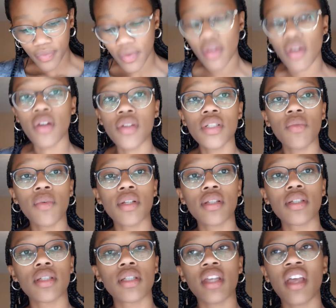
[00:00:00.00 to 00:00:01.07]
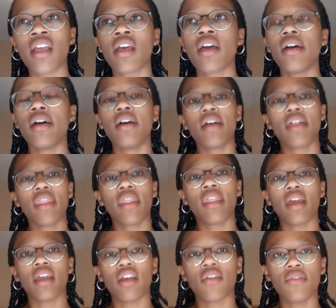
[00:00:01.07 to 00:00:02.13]
also wanted to say
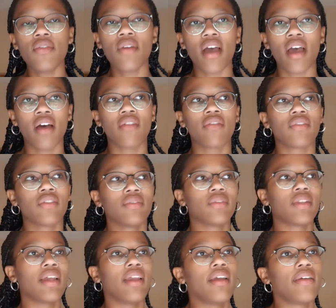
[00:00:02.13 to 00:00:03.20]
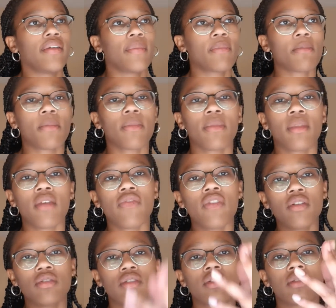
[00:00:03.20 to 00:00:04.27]
that if you have like, if
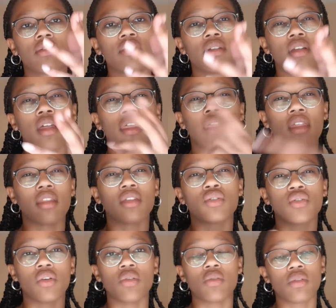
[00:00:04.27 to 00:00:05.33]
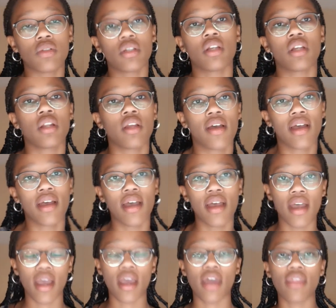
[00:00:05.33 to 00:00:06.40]
there's a thing that you're interested in
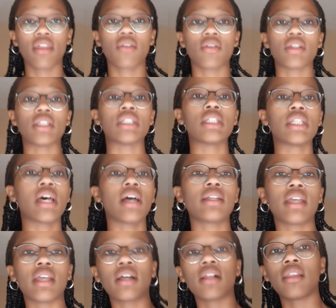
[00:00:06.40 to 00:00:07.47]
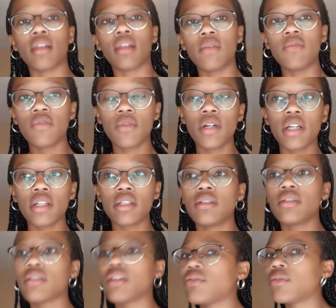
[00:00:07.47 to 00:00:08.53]
and there's not a club for it,
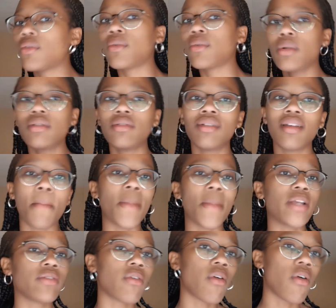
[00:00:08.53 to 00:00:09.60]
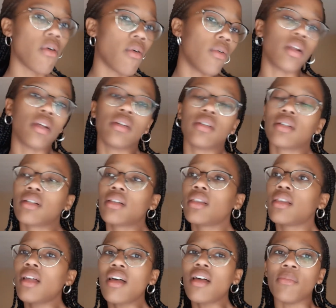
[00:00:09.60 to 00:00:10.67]
of course you can make your own
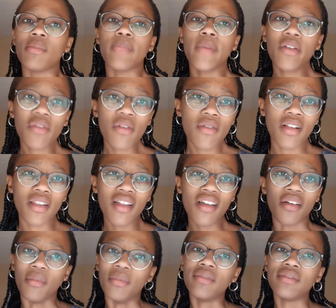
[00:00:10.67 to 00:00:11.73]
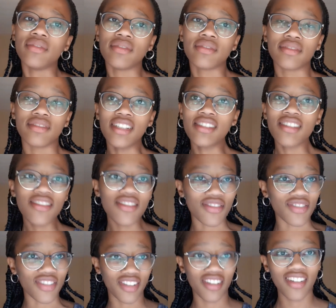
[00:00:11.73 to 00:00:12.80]
club. Make your own club. That sounds
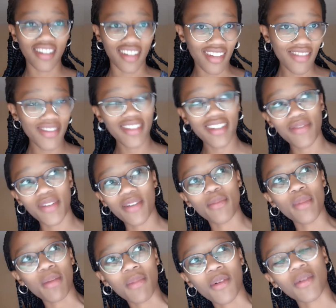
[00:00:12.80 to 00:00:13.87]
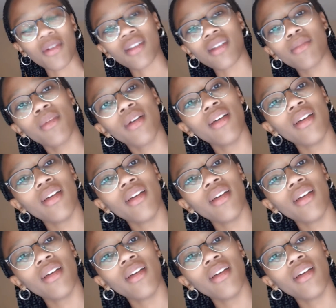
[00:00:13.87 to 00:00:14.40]
fun. I'm thinking about making my own club.